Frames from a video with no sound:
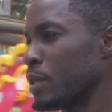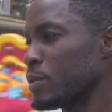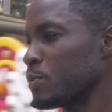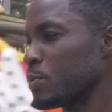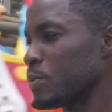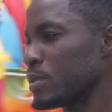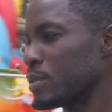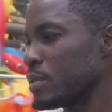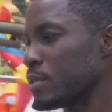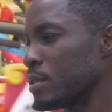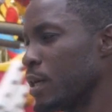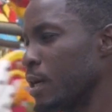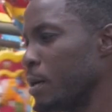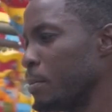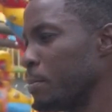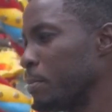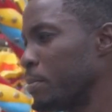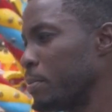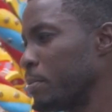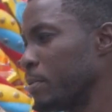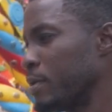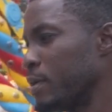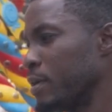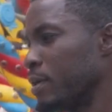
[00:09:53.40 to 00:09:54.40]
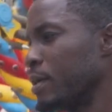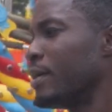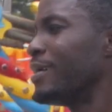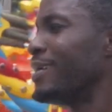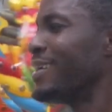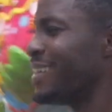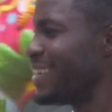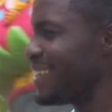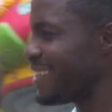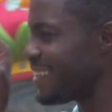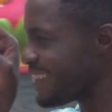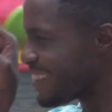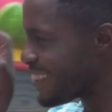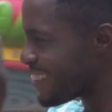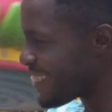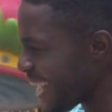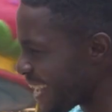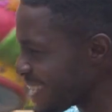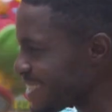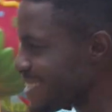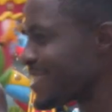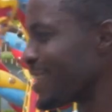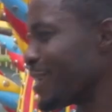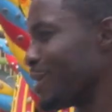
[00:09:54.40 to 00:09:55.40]
That's what's up. Bless.
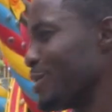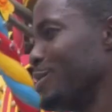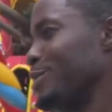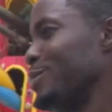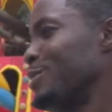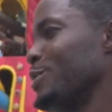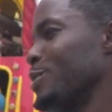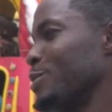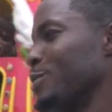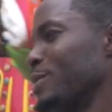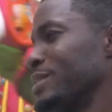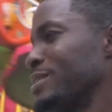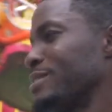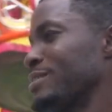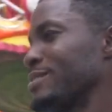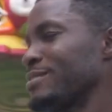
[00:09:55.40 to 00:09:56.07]
That's how you do it.